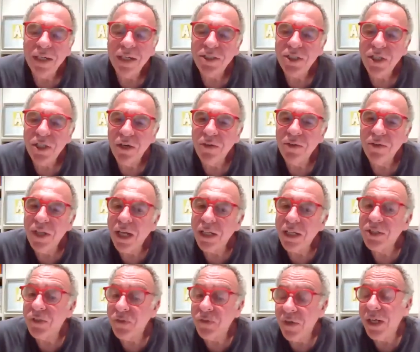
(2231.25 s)
so
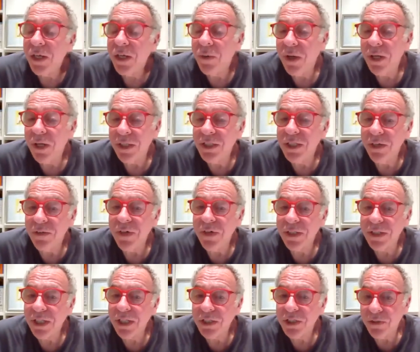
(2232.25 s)
that's really quite a
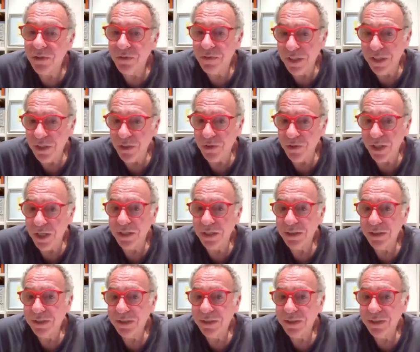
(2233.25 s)
serious issue for you then,